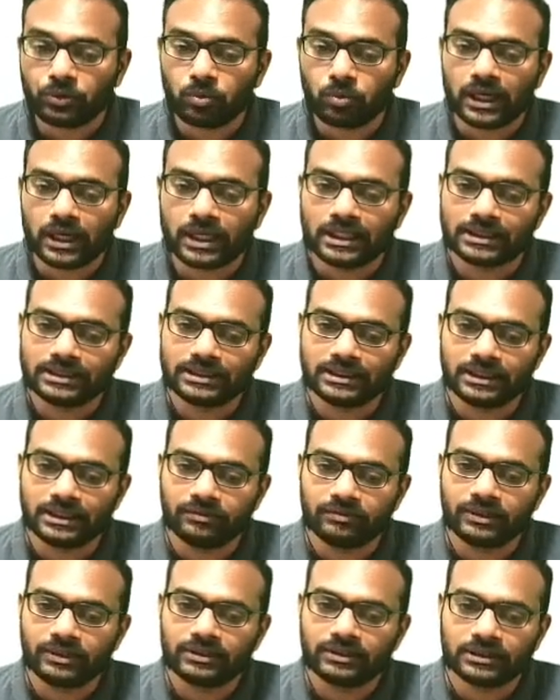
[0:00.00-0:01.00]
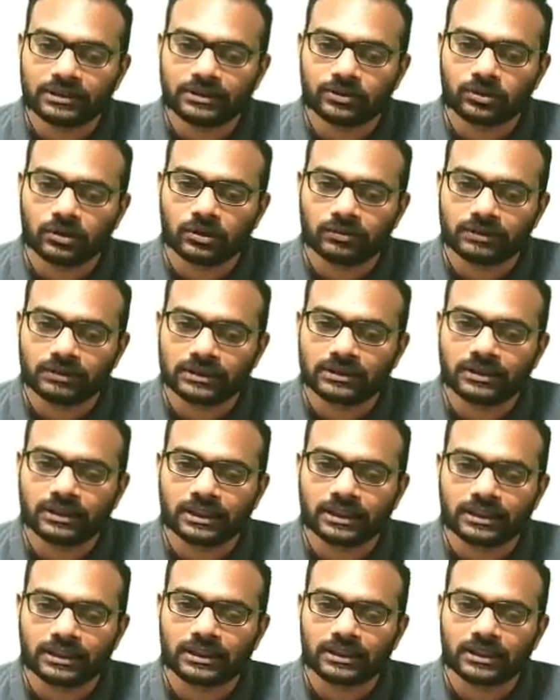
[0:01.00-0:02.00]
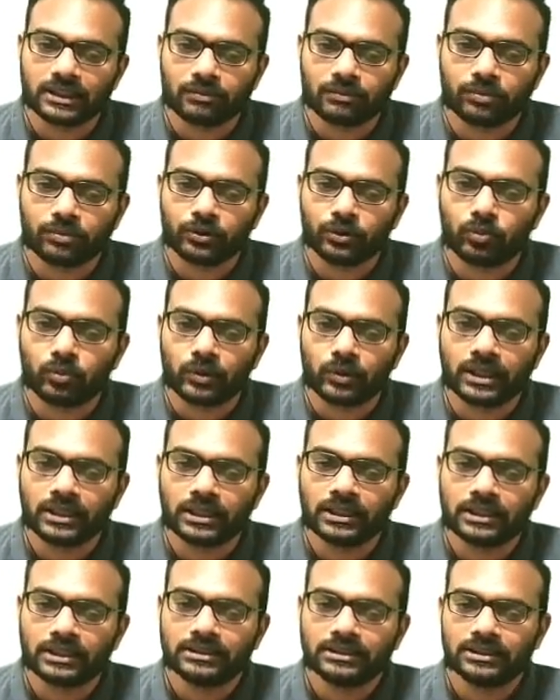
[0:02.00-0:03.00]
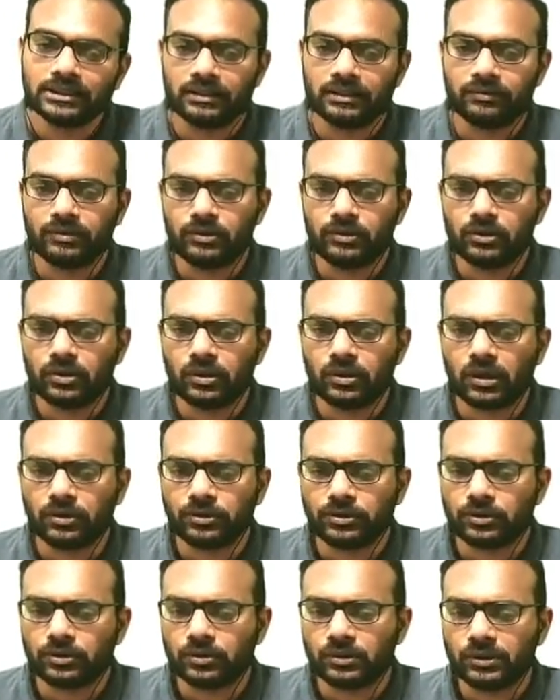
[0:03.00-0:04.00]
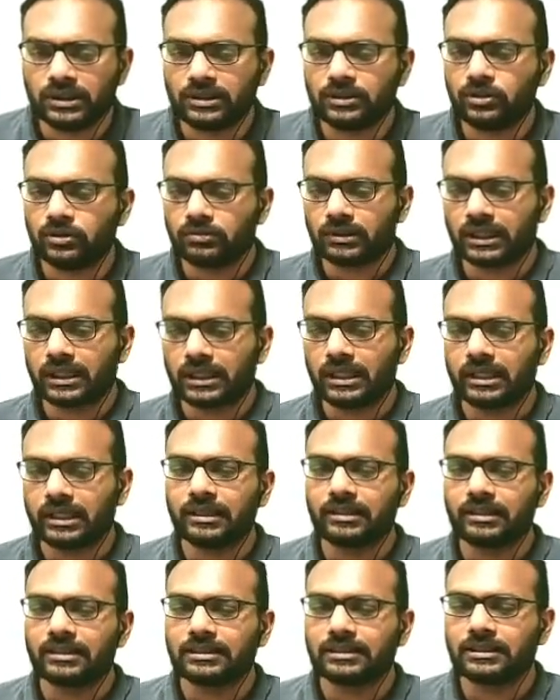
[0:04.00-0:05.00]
GeV. Just solve this, you get 30.1 GeV. You know how to do this numerical calculation.